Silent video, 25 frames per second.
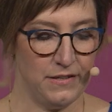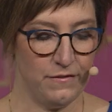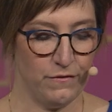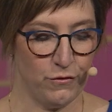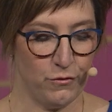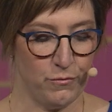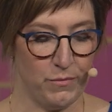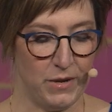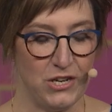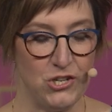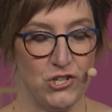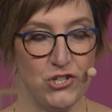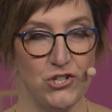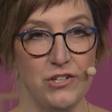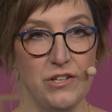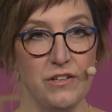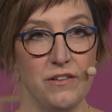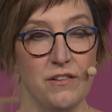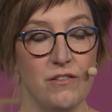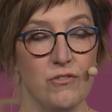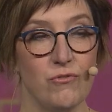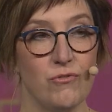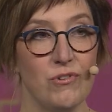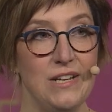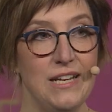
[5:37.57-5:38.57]
information
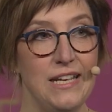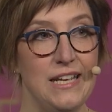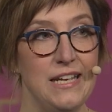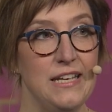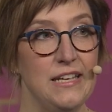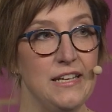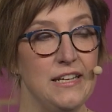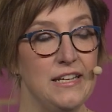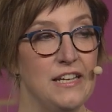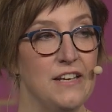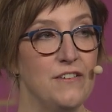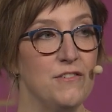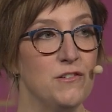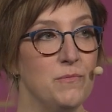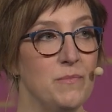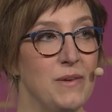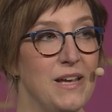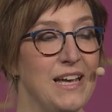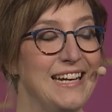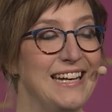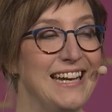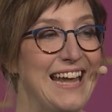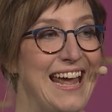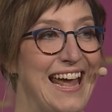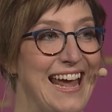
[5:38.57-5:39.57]
in 3D gives
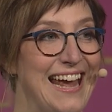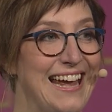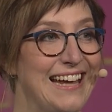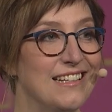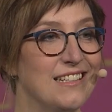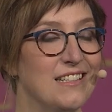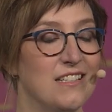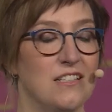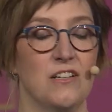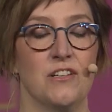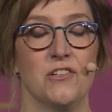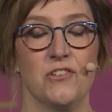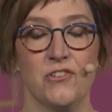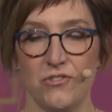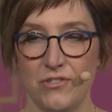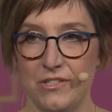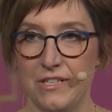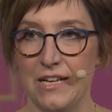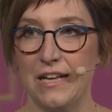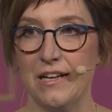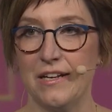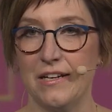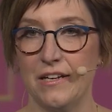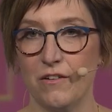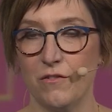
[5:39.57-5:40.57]
me an enhanced
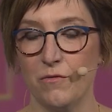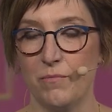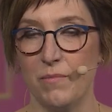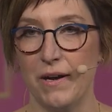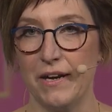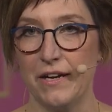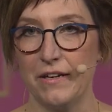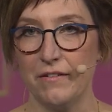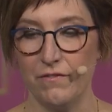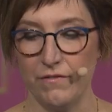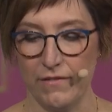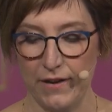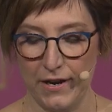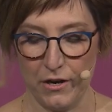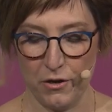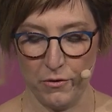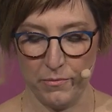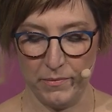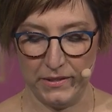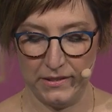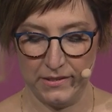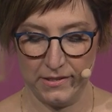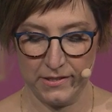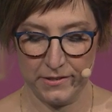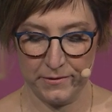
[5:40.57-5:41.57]
understanding of my
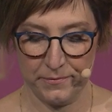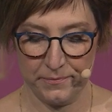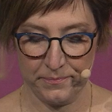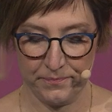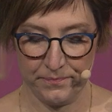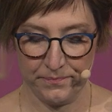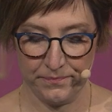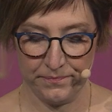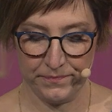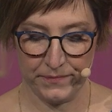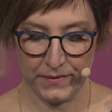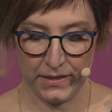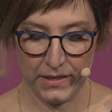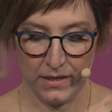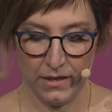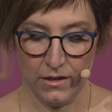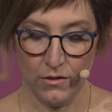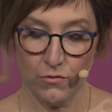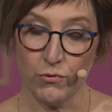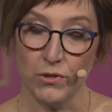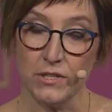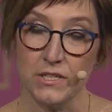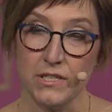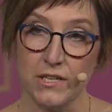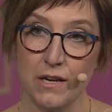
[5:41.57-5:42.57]
environment.
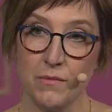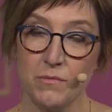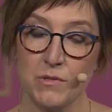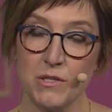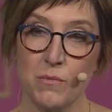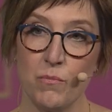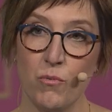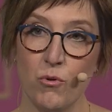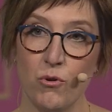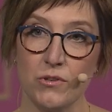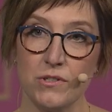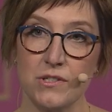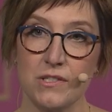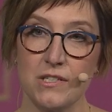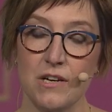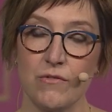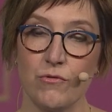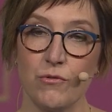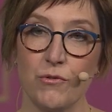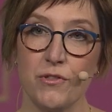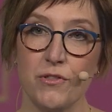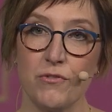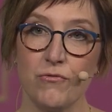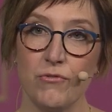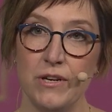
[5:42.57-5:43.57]
Runtime supports
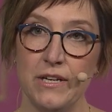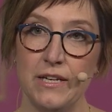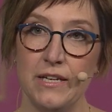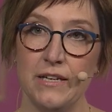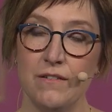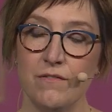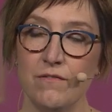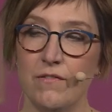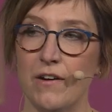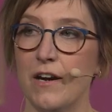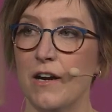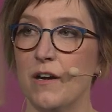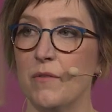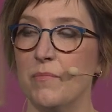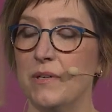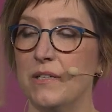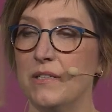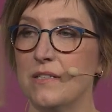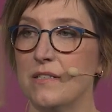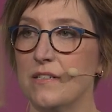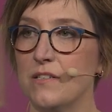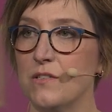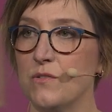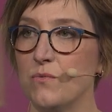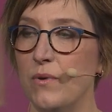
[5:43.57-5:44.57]
several 3D
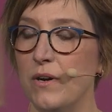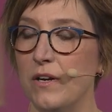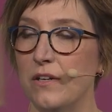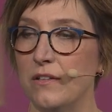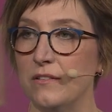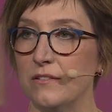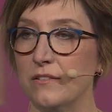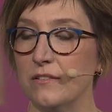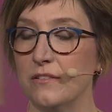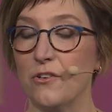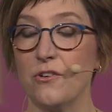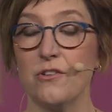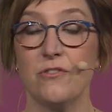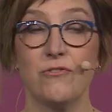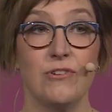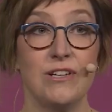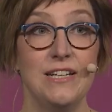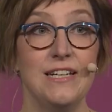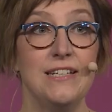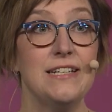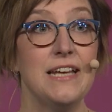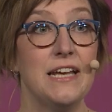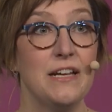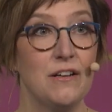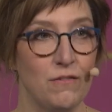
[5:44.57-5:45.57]
environments as well, or
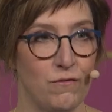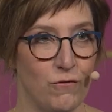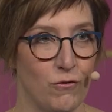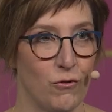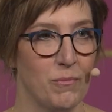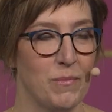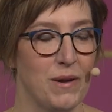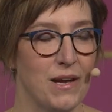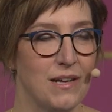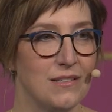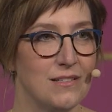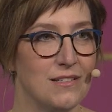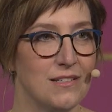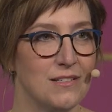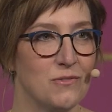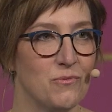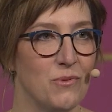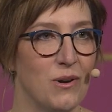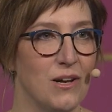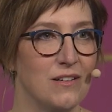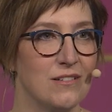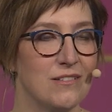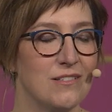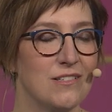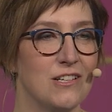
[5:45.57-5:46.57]
3D data formats as
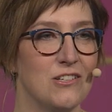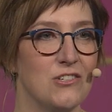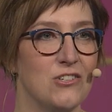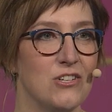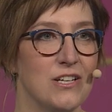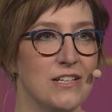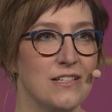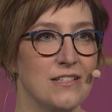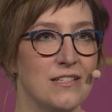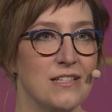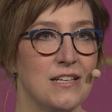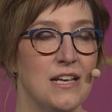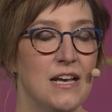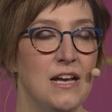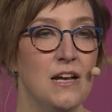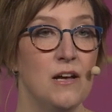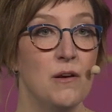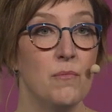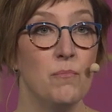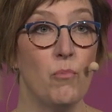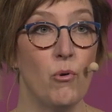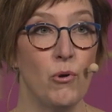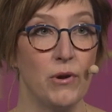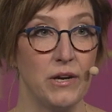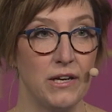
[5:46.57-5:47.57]
well, such as
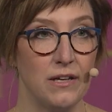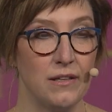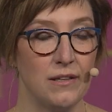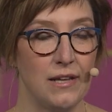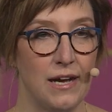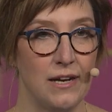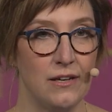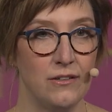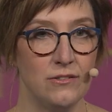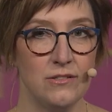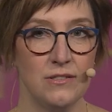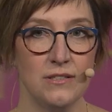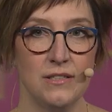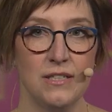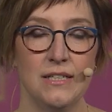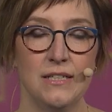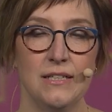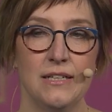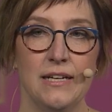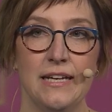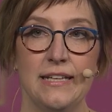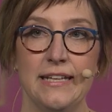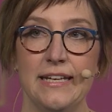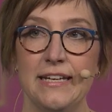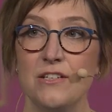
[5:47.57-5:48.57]
point cloud
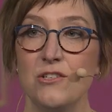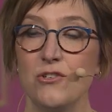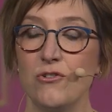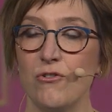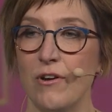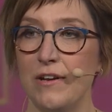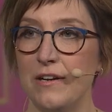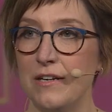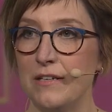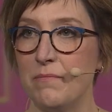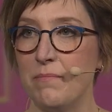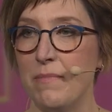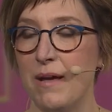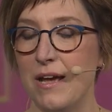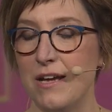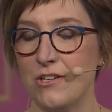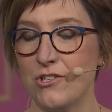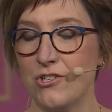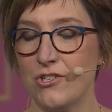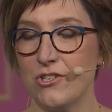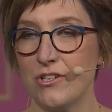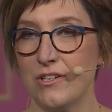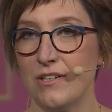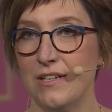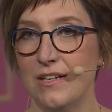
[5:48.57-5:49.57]
and the integrated
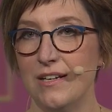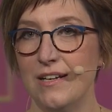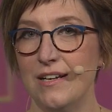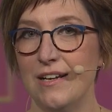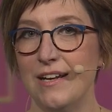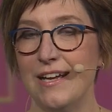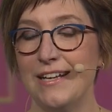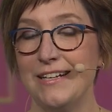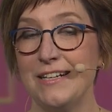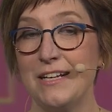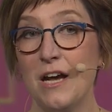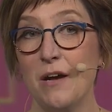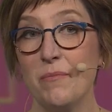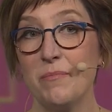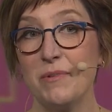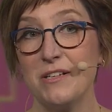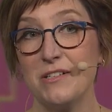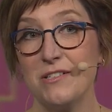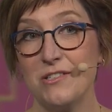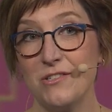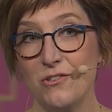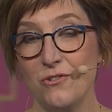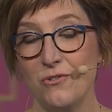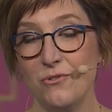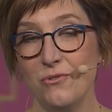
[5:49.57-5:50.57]
mesh. And coming
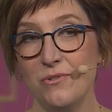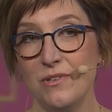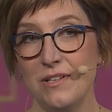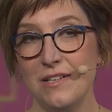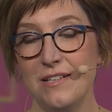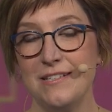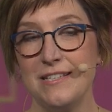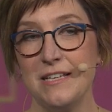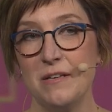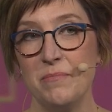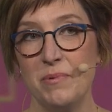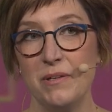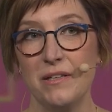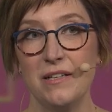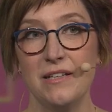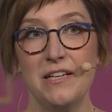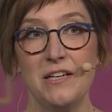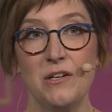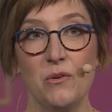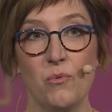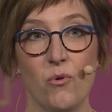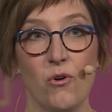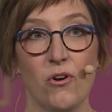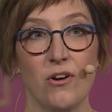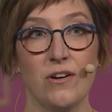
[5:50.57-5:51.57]
soon is the ability
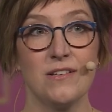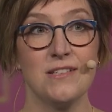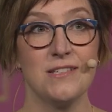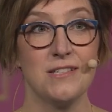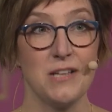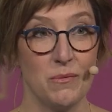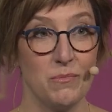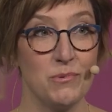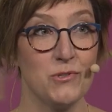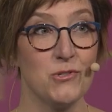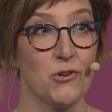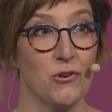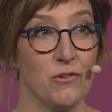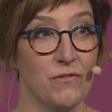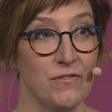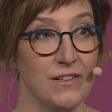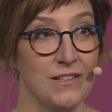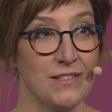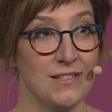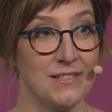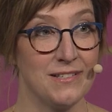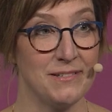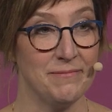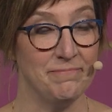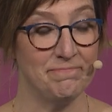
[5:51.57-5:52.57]
to work
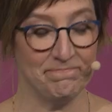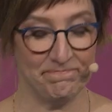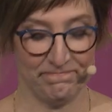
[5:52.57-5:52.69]
subsurface.